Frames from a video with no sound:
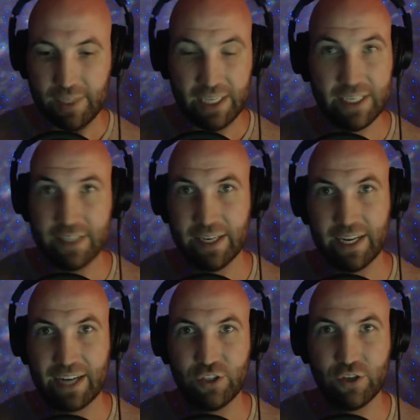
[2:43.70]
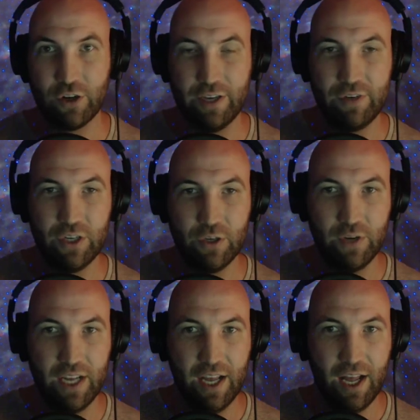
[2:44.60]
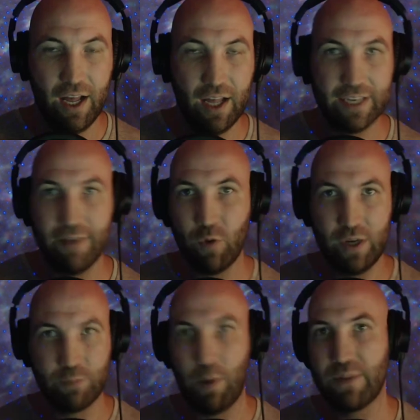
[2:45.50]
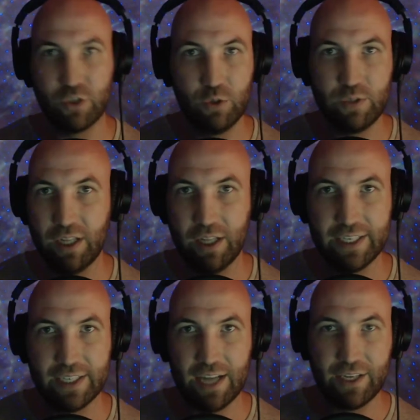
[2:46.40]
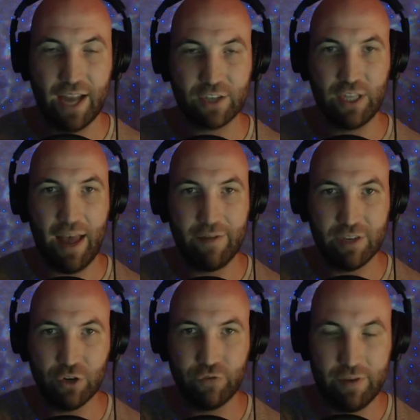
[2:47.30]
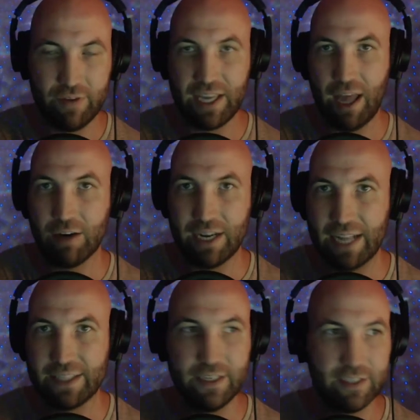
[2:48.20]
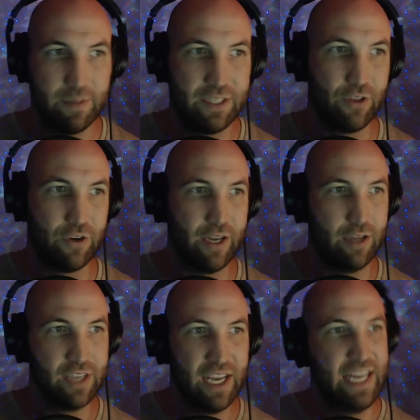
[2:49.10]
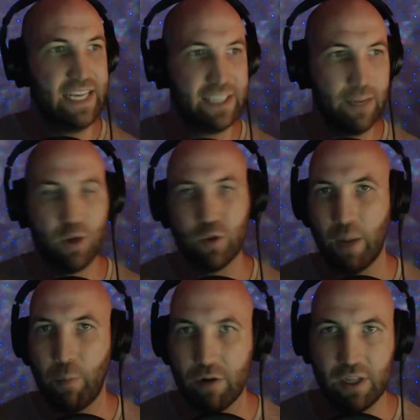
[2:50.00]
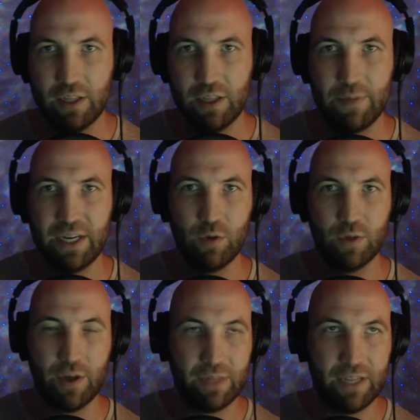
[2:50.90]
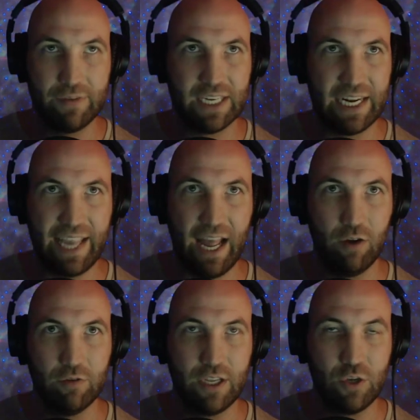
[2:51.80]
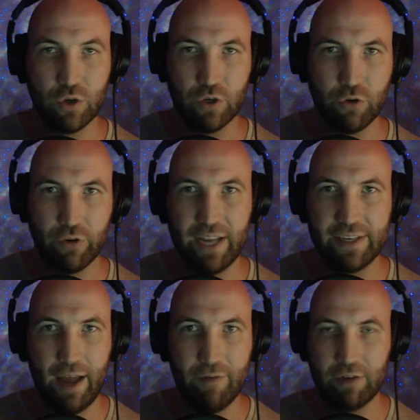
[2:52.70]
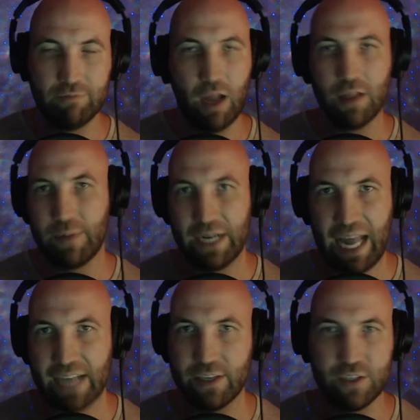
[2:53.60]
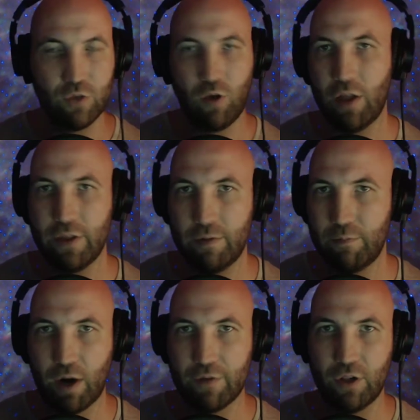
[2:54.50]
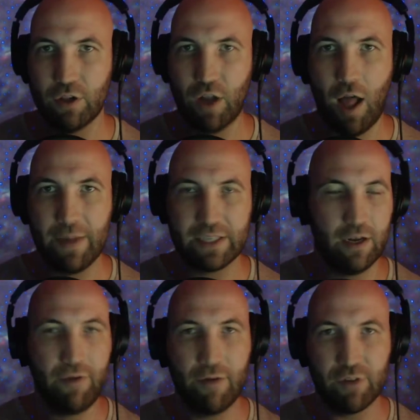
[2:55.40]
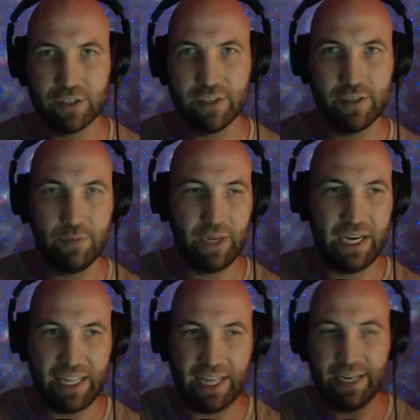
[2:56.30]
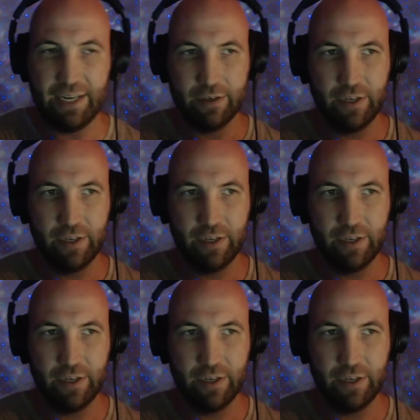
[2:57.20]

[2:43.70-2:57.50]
Disney could actually start giving you giveaways. Maybe there's utility tied to actually having your VV account connected to some of these other accounts. Same thing with like Marvel Unlimited, which I believe is an account that you can create to have unlimited access to all the Marvel comics that have ever existed, but in like a